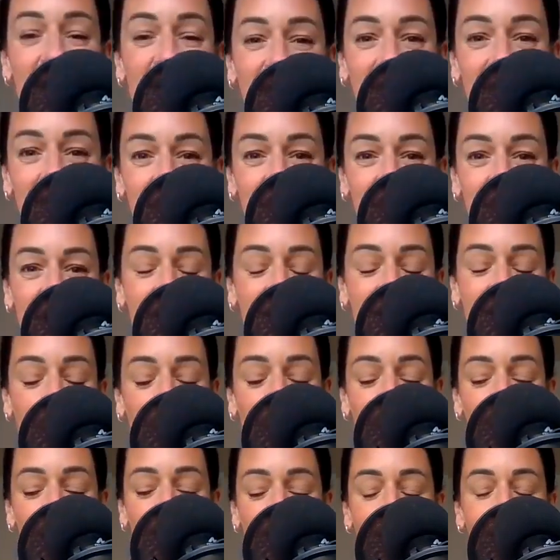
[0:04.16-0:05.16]
everyone.
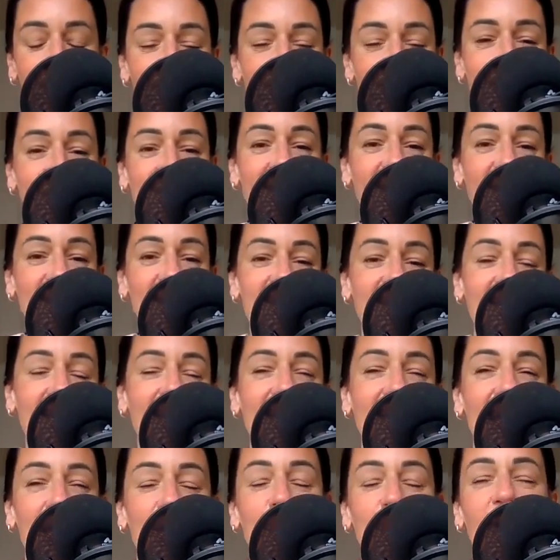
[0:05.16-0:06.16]
Welcome to the Let's Get
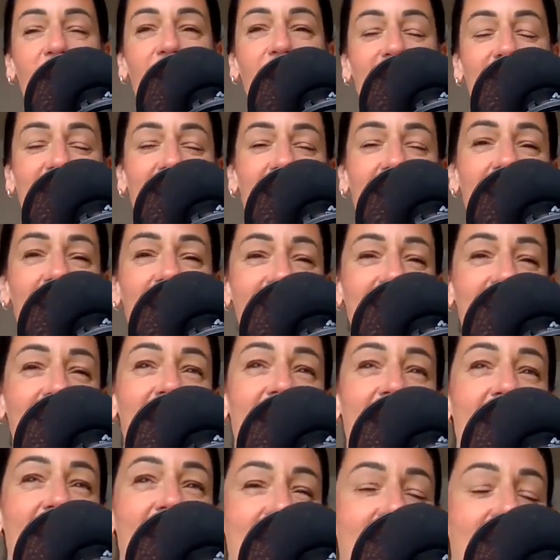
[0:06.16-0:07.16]
Loud podcast.
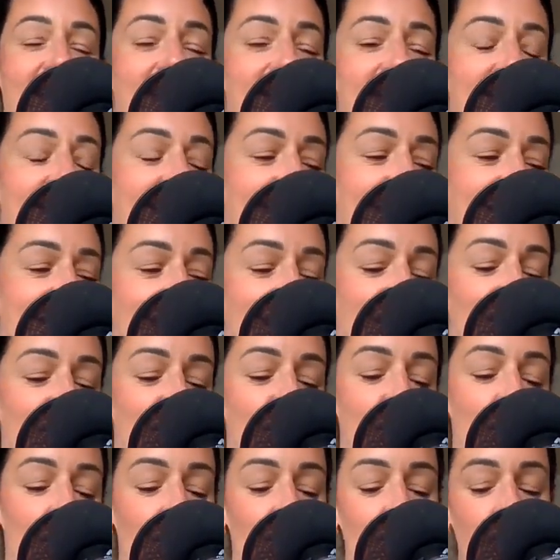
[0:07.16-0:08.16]
This is a
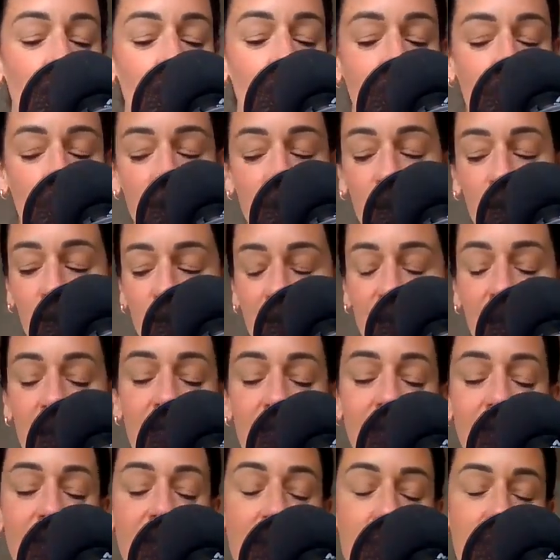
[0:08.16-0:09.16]
solo
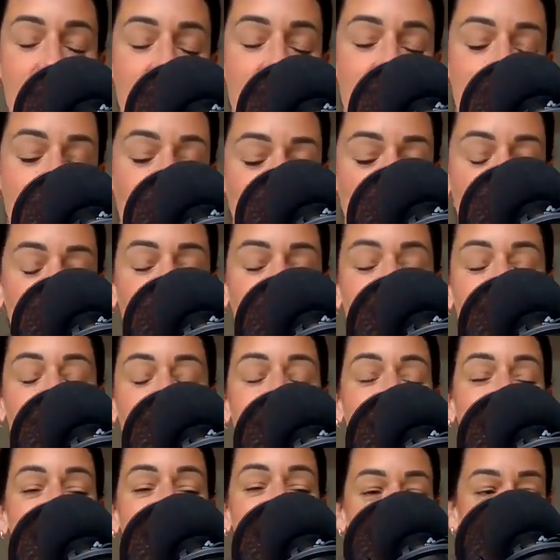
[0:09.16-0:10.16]
podcast episode with
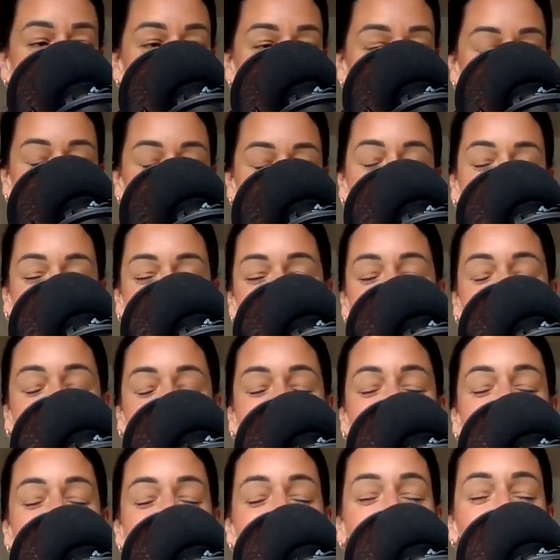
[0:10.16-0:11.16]
a
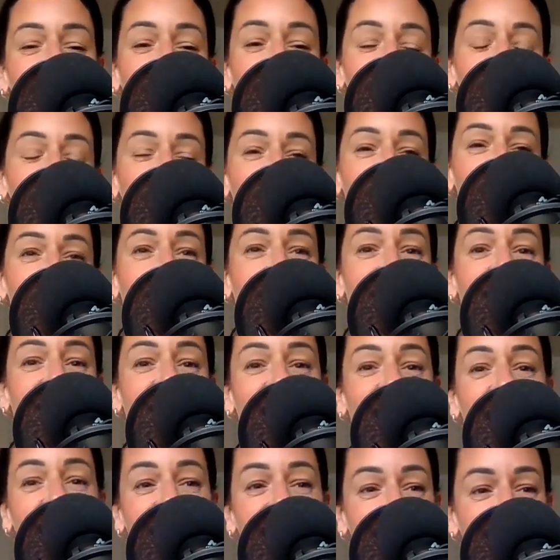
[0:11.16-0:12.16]
how the
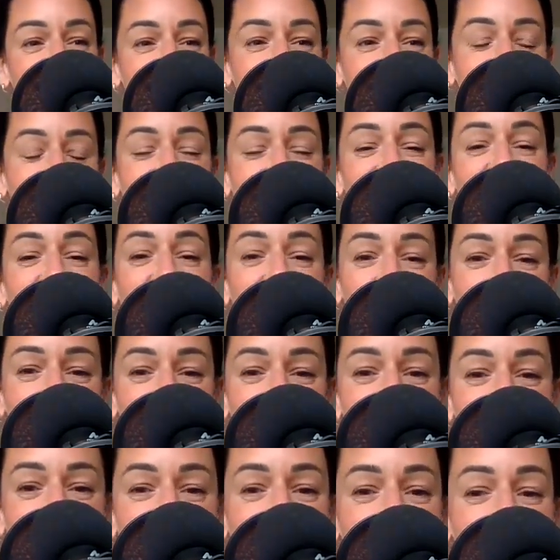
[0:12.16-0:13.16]
heck are
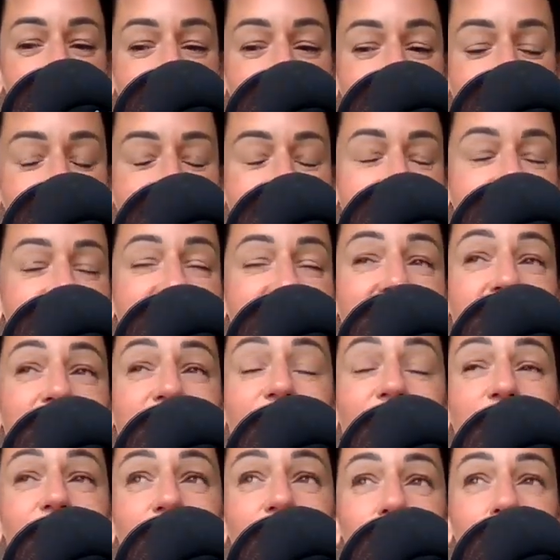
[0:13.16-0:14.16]
you guys?
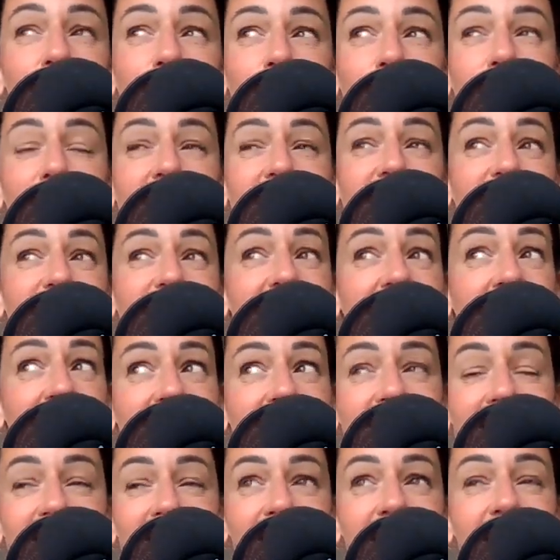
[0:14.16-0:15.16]
So
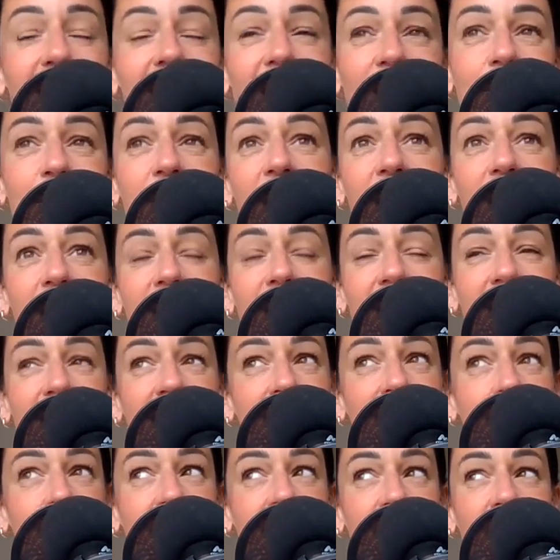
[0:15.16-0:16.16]
last time I
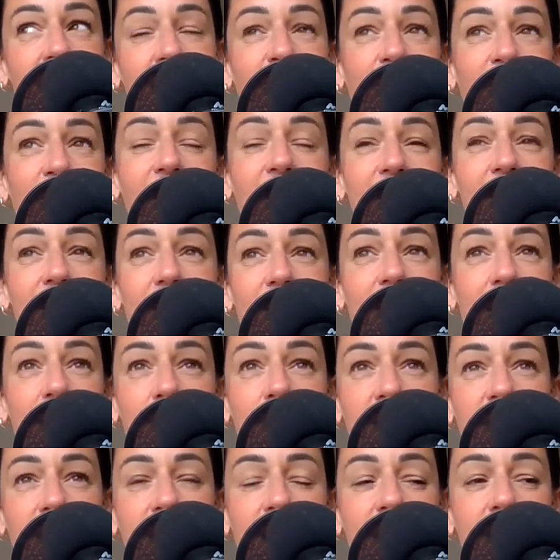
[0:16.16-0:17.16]
came and gave you guys an
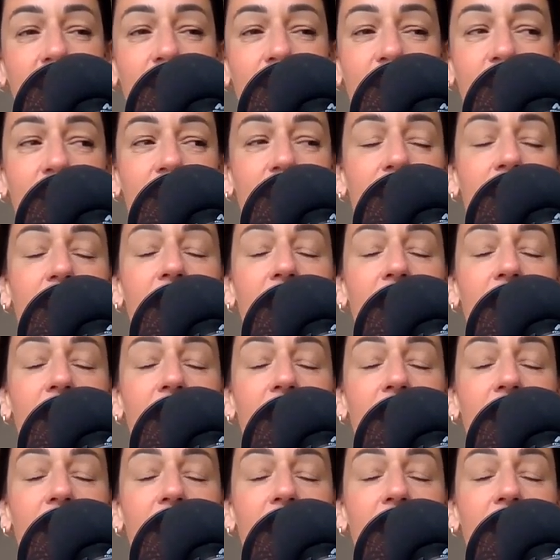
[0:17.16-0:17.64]
update,